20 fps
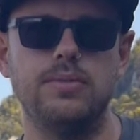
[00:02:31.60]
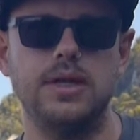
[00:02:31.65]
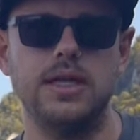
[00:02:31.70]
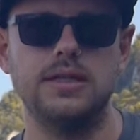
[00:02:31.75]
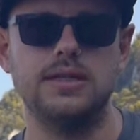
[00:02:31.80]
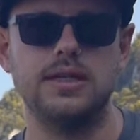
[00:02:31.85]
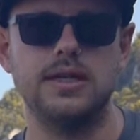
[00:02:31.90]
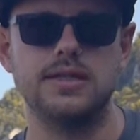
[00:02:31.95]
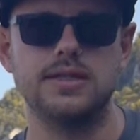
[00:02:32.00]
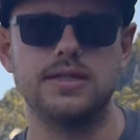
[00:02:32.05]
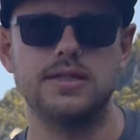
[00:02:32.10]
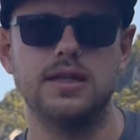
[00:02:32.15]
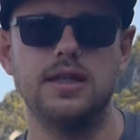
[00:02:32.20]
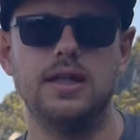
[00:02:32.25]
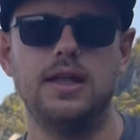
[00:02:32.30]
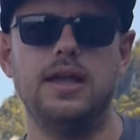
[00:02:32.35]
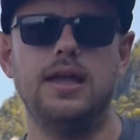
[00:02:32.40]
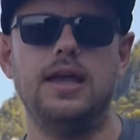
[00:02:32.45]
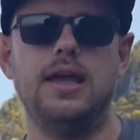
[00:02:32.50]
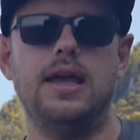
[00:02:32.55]
meters
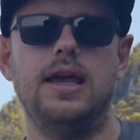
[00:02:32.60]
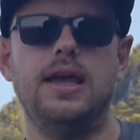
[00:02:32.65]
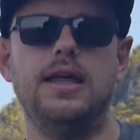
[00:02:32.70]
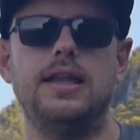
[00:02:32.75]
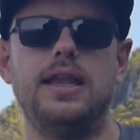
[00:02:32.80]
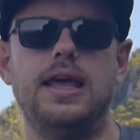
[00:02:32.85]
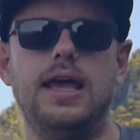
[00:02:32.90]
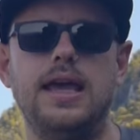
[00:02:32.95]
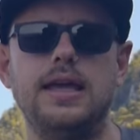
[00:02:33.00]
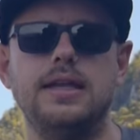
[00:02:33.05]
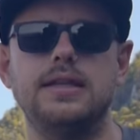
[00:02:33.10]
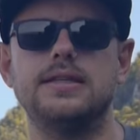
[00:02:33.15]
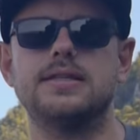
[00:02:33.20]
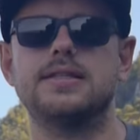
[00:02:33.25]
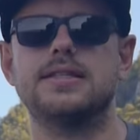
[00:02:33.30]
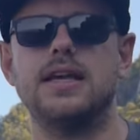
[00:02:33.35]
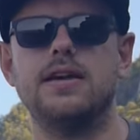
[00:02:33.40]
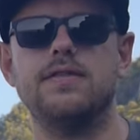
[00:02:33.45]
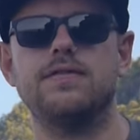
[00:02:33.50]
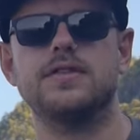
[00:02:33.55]
and
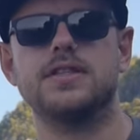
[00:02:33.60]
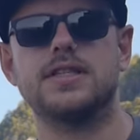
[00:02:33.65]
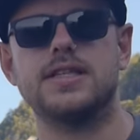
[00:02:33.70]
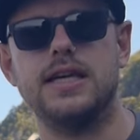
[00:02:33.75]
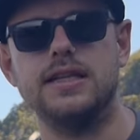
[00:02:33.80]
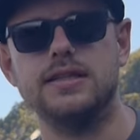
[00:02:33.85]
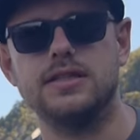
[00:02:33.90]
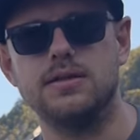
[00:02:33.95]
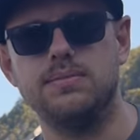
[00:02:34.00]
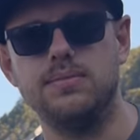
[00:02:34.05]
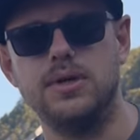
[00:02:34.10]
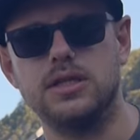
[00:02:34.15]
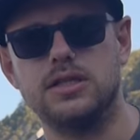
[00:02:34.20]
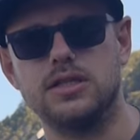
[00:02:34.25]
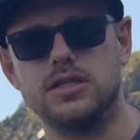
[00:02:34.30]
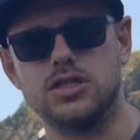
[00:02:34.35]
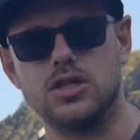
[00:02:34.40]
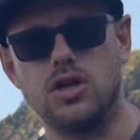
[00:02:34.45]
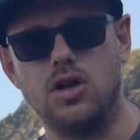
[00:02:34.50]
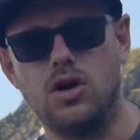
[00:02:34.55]
87
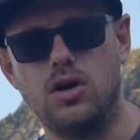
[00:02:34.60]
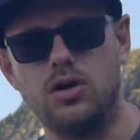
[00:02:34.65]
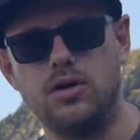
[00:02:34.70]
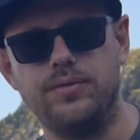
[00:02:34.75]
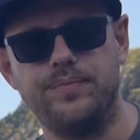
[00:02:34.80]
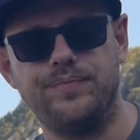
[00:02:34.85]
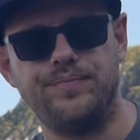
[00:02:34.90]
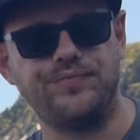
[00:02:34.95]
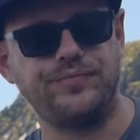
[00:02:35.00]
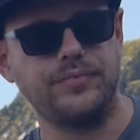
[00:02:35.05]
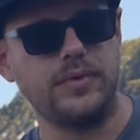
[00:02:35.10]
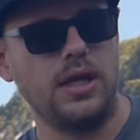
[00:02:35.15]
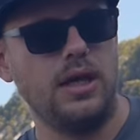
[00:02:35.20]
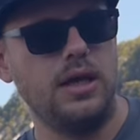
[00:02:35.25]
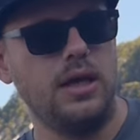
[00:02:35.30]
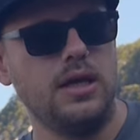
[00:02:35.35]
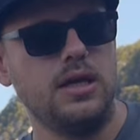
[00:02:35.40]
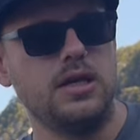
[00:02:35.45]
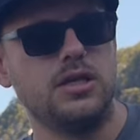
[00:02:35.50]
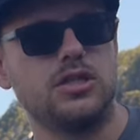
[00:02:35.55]
centimeters long.
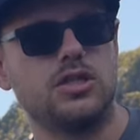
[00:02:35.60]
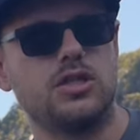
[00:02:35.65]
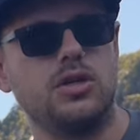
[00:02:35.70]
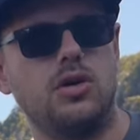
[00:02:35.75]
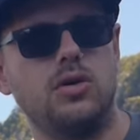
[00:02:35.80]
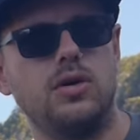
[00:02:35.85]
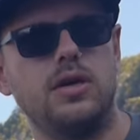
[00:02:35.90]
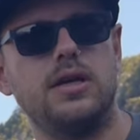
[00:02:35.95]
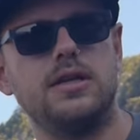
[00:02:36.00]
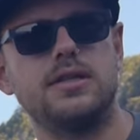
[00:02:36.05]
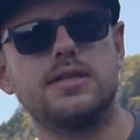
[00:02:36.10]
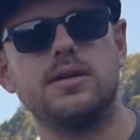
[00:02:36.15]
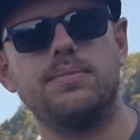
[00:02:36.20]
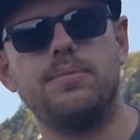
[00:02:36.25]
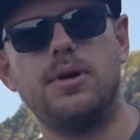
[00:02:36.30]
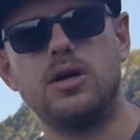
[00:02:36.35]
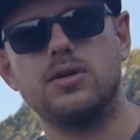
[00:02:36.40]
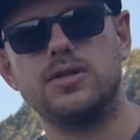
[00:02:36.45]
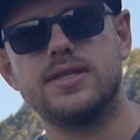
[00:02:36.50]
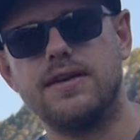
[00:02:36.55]
So it's
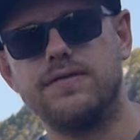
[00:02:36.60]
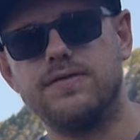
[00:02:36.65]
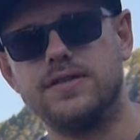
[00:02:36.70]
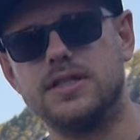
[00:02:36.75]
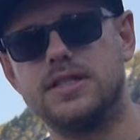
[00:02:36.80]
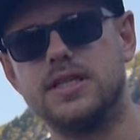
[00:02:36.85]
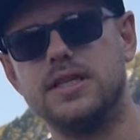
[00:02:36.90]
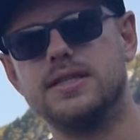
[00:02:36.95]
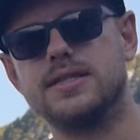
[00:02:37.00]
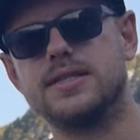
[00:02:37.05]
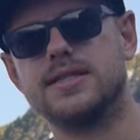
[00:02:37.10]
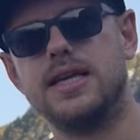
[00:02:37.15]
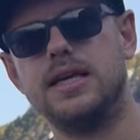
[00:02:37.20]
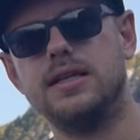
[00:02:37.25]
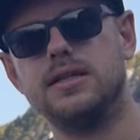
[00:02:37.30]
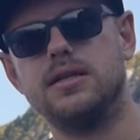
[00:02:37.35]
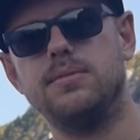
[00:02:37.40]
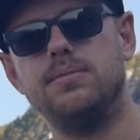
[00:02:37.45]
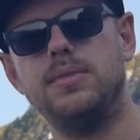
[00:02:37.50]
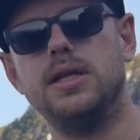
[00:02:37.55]
about 18
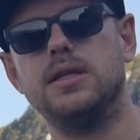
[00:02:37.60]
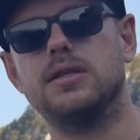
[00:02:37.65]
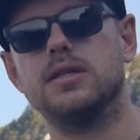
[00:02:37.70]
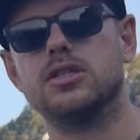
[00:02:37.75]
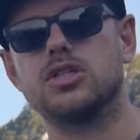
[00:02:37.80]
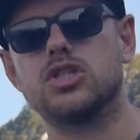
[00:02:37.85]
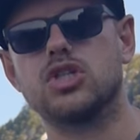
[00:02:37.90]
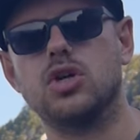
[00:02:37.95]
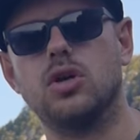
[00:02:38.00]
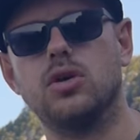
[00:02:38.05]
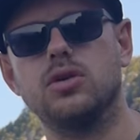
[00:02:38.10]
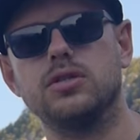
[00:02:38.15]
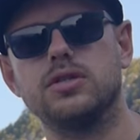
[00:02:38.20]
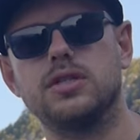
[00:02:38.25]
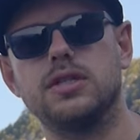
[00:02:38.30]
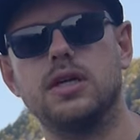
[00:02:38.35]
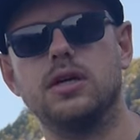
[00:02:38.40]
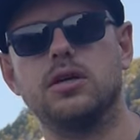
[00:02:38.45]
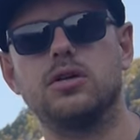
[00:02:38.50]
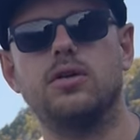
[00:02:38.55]
centimeters
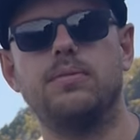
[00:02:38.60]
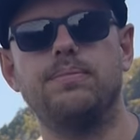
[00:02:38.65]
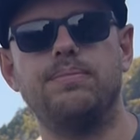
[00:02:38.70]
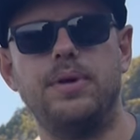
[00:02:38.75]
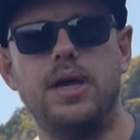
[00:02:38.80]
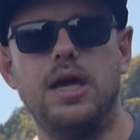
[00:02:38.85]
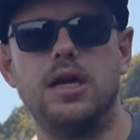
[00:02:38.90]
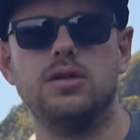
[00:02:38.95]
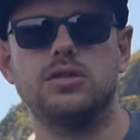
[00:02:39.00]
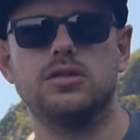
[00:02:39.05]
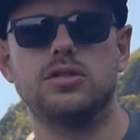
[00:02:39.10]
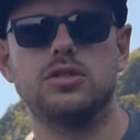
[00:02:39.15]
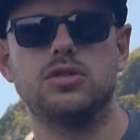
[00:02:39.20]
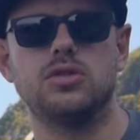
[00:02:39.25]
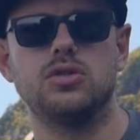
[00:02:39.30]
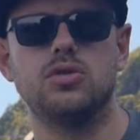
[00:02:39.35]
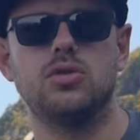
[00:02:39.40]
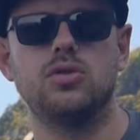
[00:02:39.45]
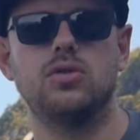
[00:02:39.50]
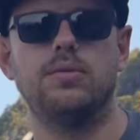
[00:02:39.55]
shorter compared
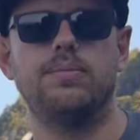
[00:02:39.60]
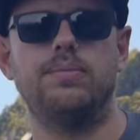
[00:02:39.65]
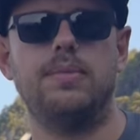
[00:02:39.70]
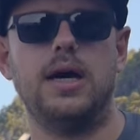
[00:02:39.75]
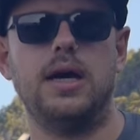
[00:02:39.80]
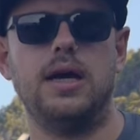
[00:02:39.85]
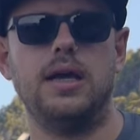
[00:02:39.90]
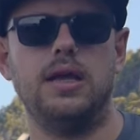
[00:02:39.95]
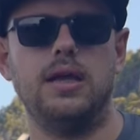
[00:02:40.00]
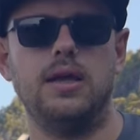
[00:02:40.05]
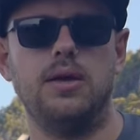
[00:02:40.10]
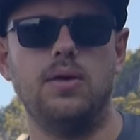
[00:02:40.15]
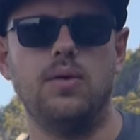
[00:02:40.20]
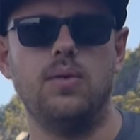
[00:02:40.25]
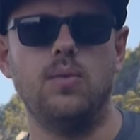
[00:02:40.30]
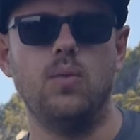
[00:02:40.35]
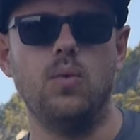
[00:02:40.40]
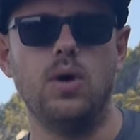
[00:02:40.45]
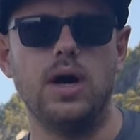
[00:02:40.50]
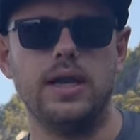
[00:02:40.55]
to my
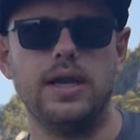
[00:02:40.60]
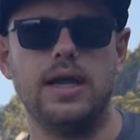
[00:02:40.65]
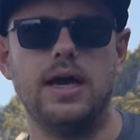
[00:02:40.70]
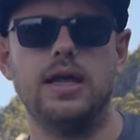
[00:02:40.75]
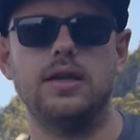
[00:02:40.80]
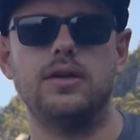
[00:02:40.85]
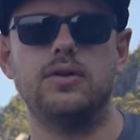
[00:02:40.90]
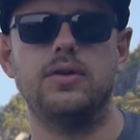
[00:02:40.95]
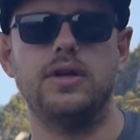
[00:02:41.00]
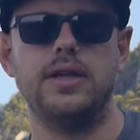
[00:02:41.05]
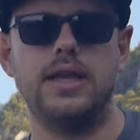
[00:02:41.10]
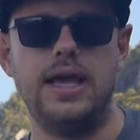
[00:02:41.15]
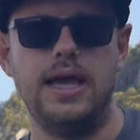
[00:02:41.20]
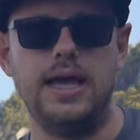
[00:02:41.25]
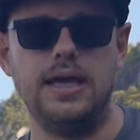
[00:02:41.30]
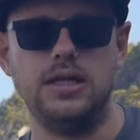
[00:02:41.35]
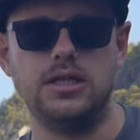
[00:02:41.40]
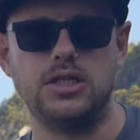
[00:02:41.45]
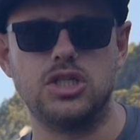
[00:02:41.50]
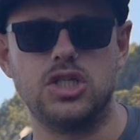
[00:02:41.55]

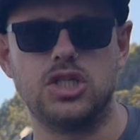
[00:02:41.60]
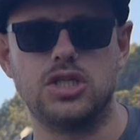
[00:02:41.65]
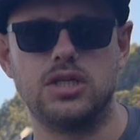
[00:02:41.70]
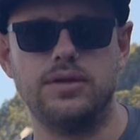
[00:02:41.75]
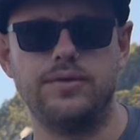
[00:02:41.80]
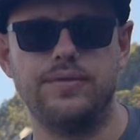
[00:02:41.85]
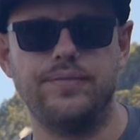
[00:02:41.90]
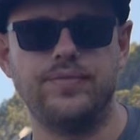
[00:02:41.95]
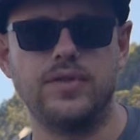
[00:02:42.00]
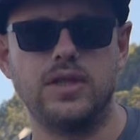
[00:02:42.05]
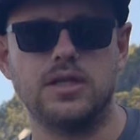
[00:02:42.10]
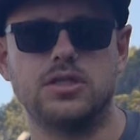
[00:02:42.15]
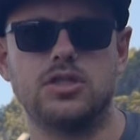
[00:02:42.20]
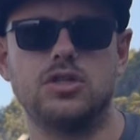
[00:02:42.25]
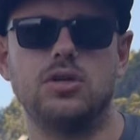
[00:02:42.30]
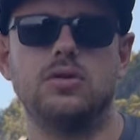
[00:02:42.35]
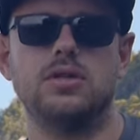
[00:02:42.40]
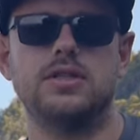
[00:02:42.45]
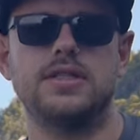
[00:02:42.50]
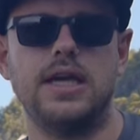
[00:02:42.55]
100H,
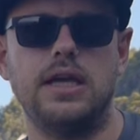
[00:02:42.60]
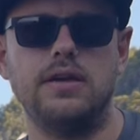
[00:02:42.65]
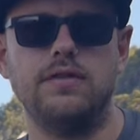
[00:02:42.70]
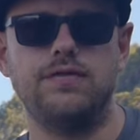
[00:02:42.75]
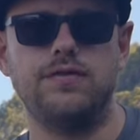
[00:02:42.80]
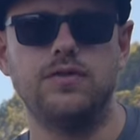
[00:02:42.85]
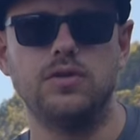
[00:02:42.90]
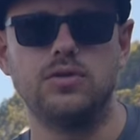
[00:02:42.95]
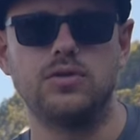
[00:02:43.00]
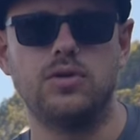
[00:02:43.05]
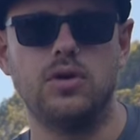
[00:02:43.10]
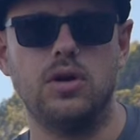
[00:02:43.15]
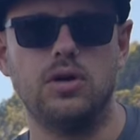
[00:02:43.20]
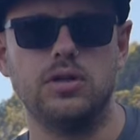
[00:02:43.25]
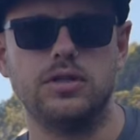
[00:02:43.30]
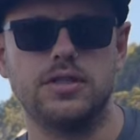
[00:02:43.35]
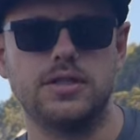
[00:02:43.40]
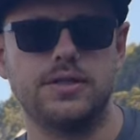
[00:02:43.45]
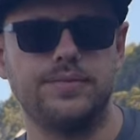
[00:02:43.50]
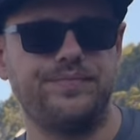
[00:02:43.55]
so a 10-foot
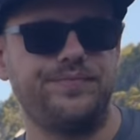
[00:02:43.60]
rod.